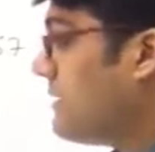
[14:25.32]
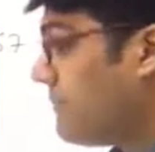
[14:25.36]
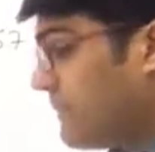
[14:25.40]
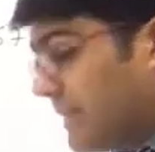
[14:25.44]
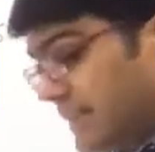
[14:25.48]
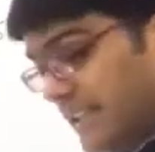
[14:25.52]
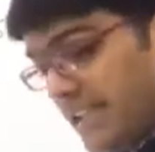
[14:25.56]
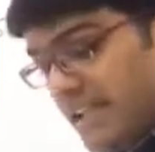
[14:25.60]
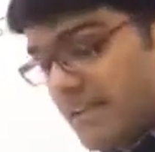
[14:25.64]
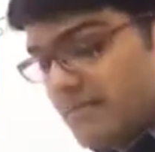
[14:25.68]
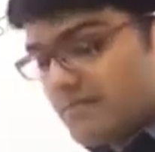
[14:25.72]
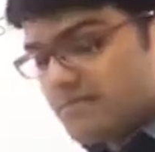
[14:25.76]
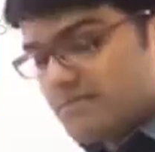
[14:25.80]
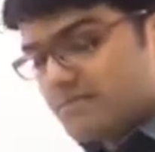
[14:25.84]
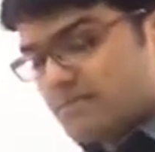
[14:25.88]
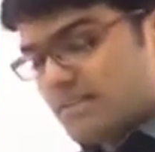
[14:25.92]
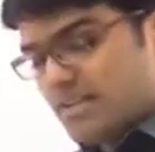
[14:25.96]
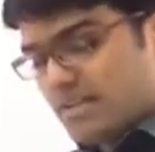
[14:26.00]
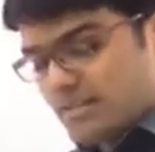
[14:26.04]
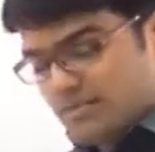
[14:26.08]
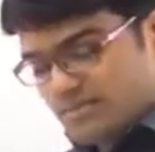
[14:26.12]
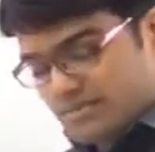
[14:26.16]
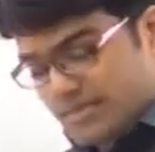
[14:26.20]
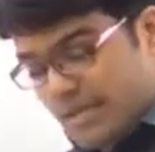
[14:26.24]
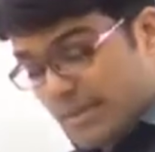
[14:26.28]
But then, you
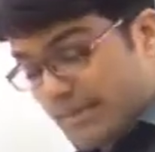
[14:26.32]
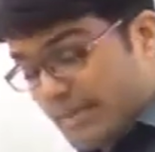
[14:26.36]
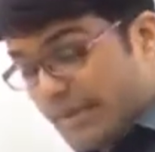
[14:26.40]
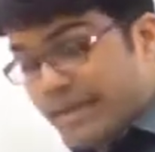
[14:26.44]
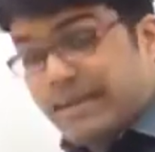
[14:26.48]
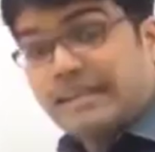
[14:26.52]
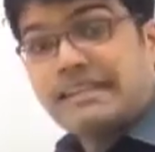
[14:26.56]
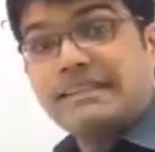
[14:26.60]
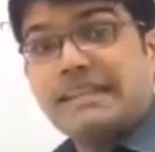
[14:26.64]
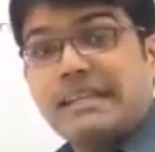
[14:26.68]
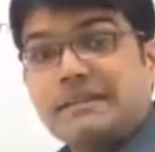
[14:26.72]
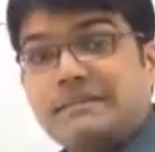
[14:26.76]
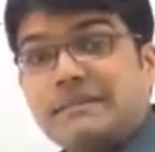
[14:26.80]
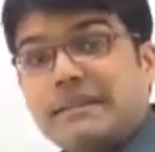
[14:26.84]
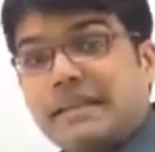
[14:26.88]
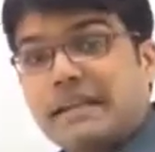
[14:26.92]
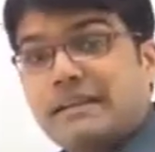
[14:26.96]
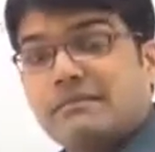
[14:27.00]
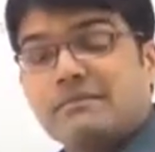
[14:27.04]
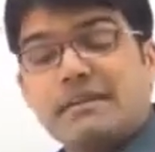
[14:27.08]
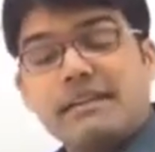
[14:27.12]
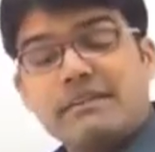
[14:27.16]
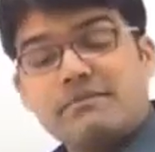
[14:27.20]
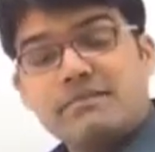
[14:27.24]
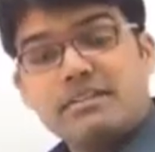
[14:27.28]
know, some hint that we
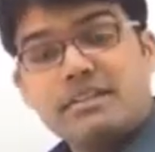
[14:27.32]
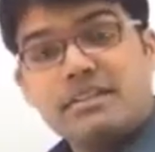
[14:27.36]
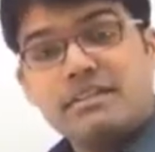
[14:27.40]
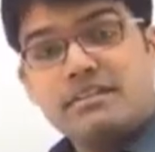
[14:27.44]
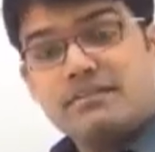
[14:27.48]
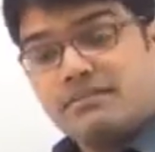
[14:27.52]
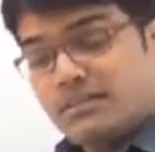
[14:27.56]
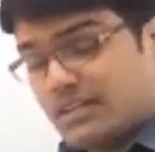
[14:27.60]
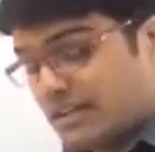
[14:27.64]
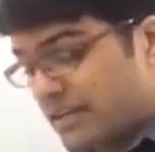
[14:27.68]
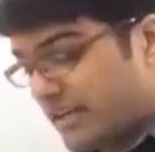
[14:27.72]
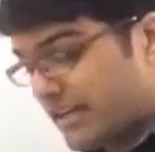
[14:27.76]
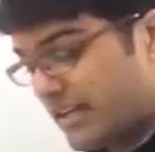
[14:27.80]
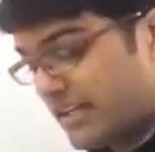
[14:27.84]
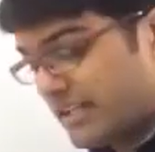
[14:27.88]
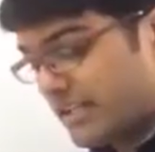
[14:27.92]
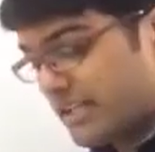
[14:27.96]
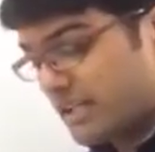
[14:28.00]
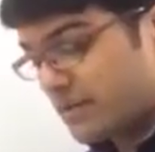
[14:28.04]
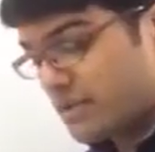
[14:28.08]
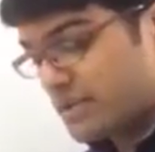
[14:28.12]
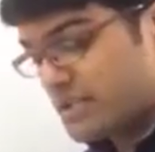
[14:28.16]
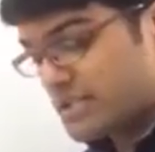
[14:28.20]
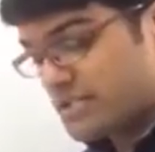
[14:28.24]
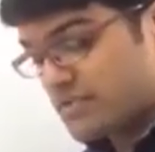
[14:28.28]
get when we were reading
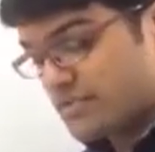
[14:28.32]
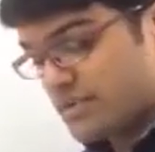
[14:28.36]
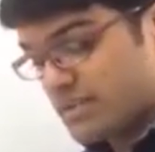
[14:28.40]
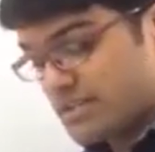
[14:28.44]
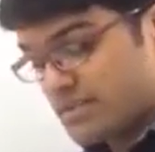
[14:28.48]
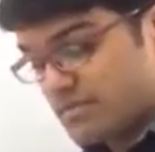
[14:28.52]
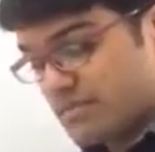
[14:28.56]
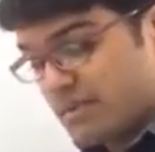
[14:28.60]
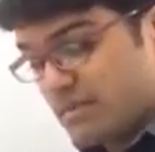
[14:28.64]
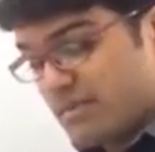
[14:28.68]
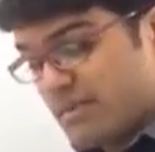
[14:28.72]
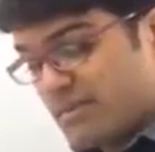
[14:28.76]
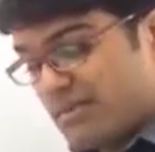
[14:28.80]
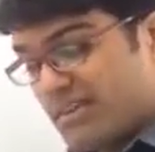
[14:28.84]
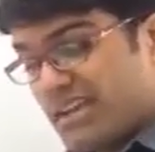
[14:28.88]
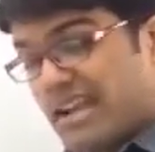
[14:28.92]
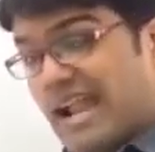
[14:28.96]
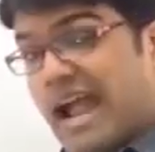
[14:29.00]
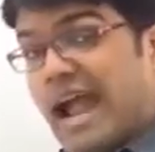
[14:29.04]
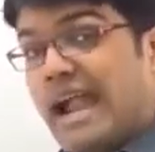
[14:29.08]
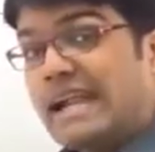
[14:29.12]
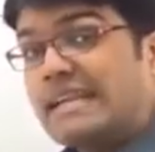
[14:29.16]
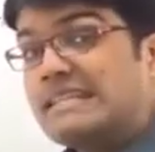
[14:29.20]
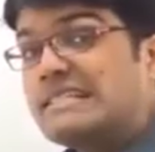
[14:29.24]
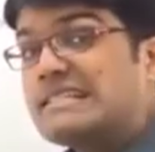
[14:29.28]
the question was maybe we are
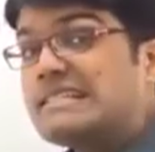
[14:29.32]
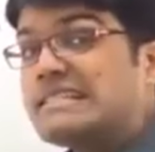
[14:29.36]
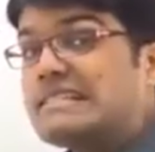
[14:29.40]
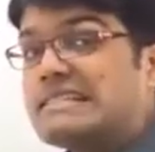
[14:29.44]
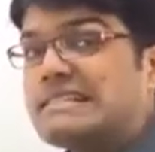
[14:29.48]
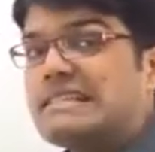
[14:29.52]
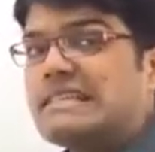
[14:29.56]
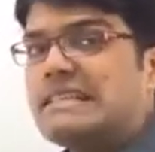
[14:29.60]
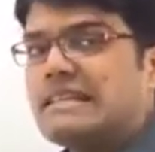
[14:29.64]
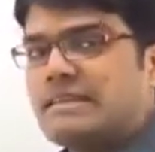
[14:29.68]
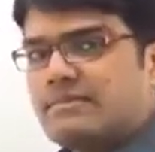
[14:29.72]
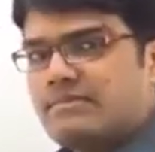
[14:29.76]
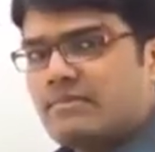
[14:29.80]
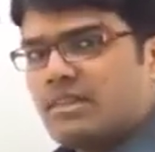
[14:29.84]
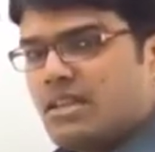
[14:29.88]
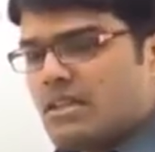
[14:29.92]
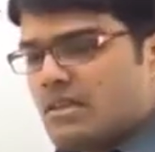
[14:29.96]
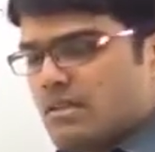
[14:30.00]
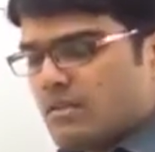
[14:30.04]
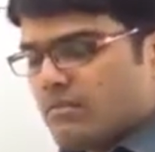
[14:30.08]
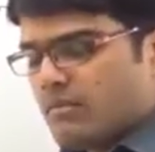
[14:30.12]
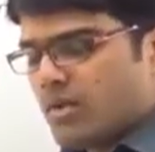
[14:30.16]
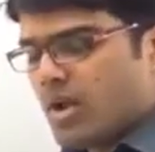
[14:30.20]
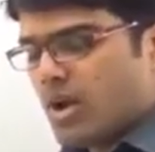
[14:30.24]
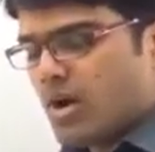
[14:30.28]
adding C.
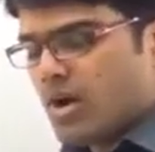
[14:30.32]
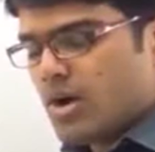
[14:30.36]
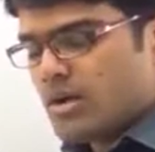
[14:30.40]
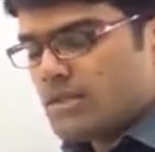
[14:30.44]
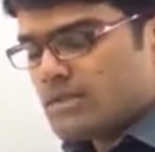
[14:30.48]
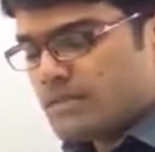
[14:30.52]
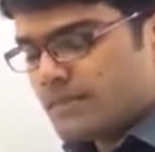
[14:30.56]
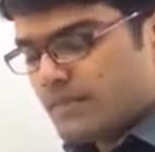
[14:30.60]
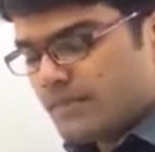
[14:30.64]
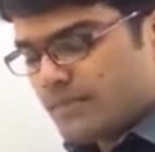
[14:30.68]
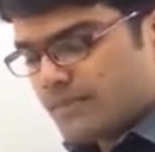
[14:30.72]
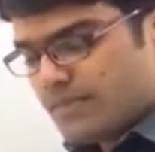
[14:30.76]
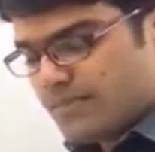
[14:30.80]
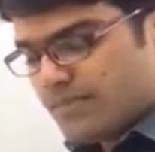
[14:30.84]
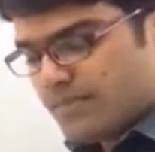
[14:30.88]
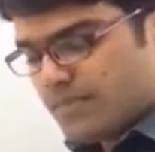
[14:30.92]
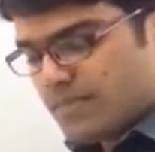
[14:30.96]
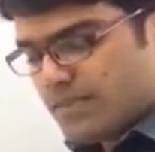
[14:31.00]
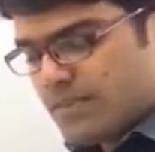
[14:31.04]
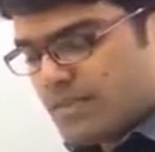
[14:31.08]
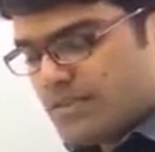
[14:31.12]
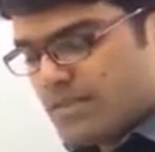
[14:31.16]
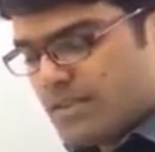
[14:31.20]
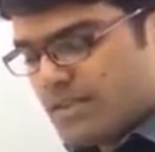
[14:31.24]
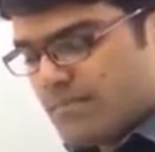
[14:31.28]
Because,
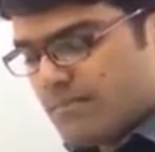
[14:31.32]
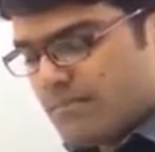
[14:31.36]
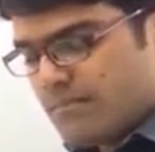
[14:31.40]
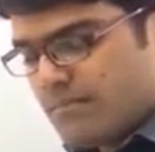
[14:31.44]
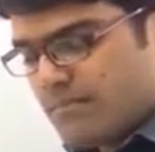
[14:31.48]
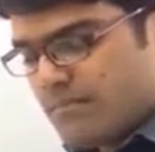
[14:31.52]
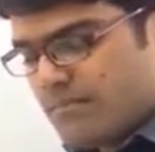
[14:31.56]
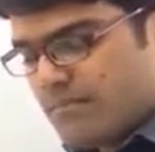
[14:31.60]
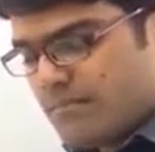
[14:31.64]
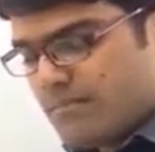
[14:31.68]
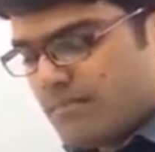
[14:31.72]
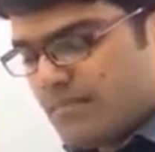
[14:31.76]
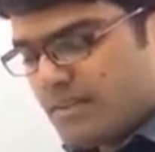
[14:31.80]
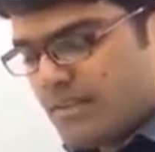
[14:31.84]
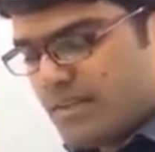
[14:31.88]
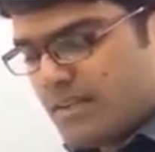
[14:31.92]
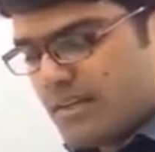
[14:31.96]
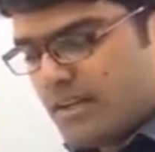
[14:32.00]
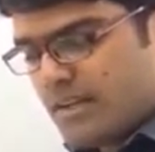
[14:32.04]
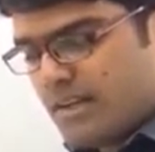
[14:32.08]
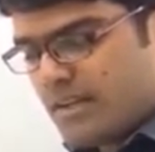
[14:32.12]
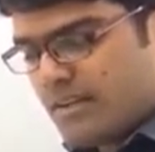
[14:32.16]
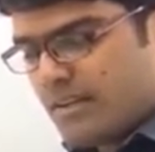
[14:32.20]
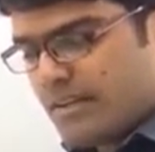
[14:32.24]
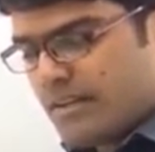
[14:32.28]
you see,
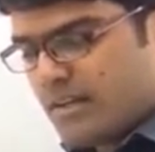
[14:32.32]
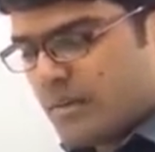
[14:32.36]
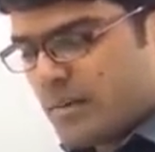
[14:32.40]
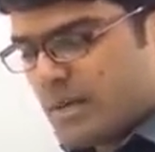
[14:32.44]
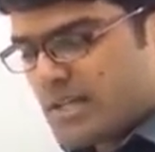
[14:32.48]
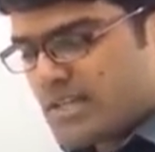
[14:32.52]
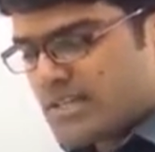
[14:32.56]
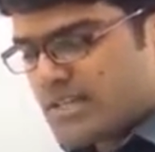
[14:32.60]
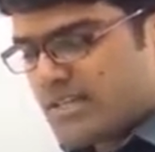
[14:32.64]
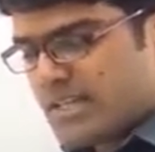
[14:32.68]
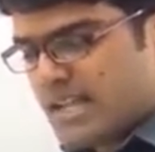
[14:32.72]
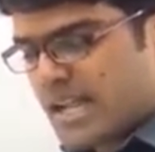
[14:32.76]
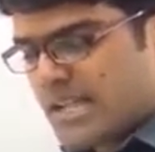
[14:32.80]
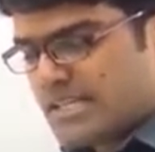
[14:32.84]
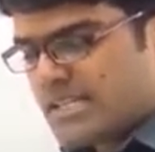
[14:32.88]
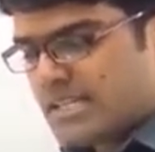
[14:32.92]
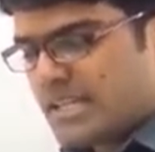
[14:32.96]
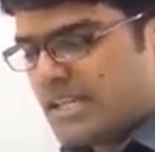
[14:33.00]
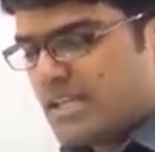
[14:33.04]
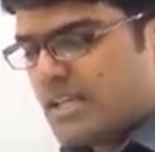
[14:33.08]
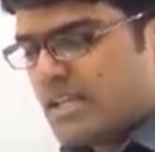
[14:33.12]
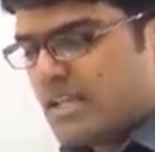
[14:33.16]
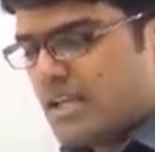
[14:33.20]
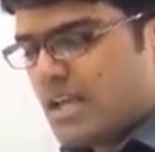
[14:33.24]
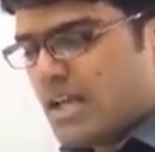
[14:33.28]
in, in questions they're
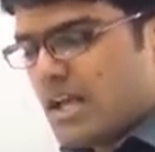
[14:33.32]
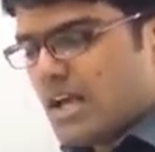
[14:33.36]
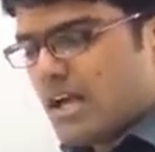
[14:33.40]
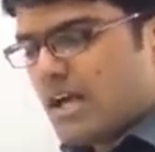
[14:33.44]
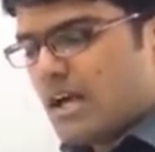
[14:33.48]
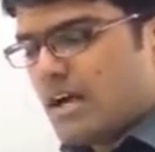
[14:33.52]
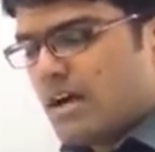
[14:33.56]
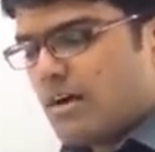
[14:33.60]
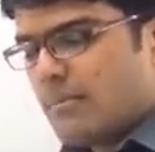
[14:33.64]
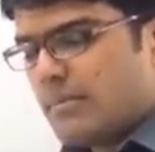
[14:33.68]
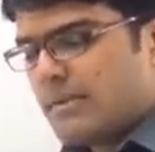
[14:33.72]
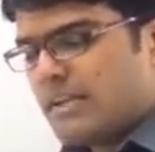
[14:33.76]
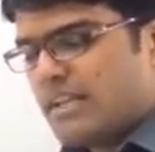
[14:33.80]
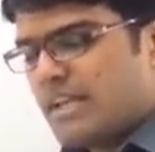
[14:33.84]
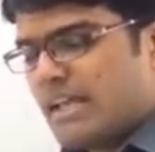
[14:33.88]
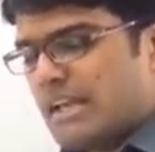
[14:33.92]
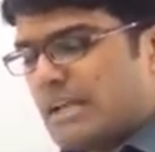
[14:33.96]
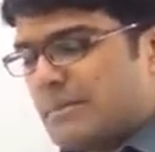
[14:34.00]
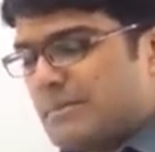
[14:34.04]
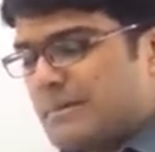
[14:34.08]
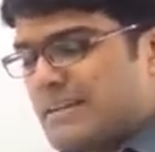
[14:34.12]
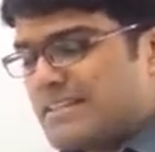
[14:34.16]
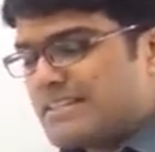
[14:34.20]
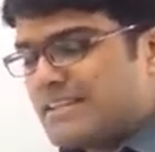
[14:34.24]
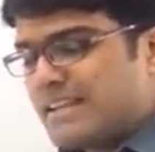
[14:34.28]
asking how many
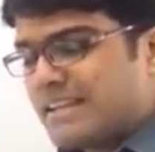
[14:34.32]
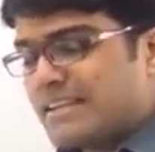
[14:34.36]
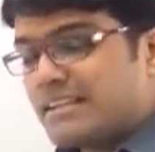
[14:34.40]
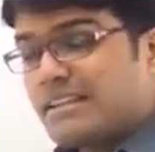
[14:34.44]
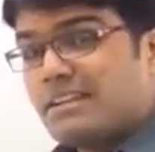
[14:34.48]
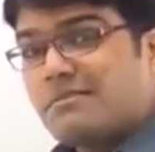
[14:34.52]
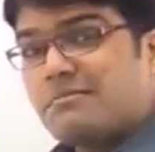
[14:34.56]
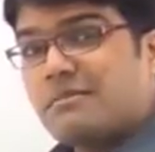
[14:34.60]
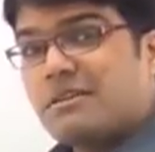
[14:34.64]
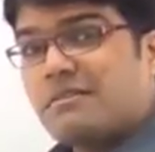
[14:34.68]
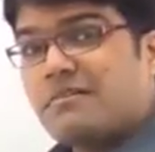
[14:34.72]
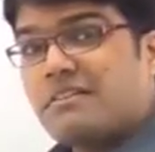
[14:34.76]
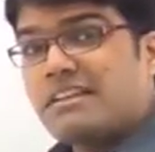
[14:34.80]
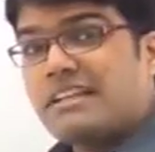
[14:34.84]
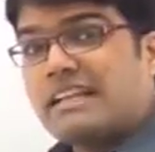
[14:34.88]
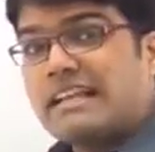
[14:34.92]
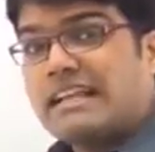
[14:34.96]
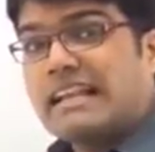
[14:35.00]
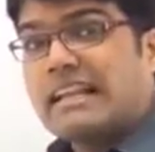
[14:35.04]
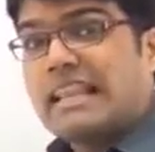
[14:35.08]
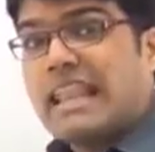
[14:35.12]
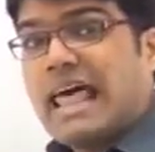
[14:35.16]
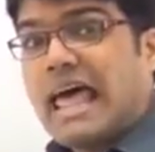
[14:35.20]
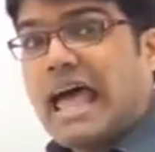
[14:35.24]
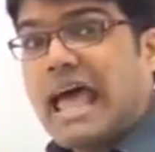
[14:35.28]
elements are there between
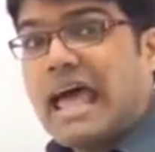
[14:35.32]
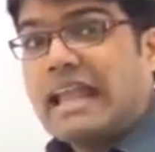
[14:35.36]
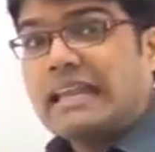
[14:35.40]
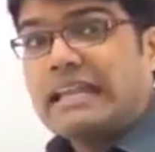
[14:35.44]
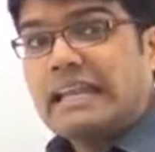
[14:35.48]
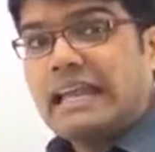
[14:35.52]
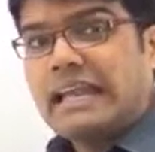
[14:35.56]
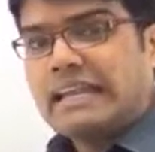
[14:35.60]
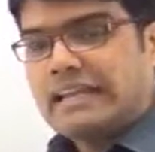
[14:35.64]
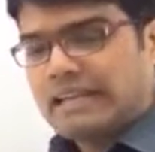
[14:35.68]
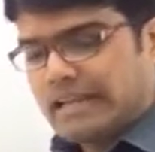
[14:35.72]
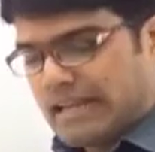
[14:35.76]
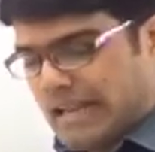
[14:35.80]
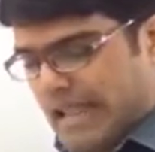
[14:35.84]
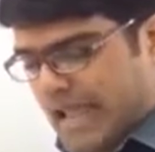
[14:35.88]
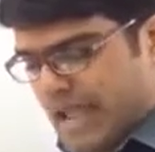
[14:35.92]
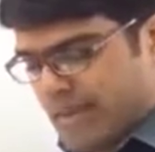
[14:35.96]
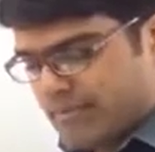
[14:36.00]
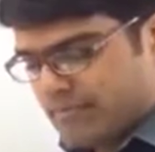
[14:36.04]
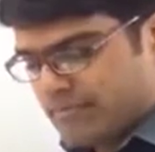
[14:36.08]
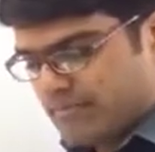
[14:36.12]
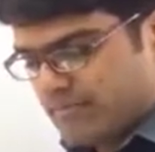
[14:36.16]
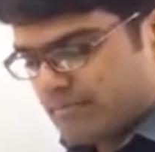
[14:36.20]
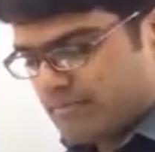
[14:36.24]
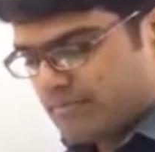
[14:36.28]
clan and
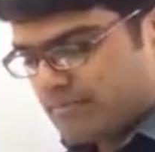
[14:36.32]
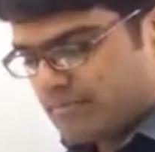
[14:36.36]
ram?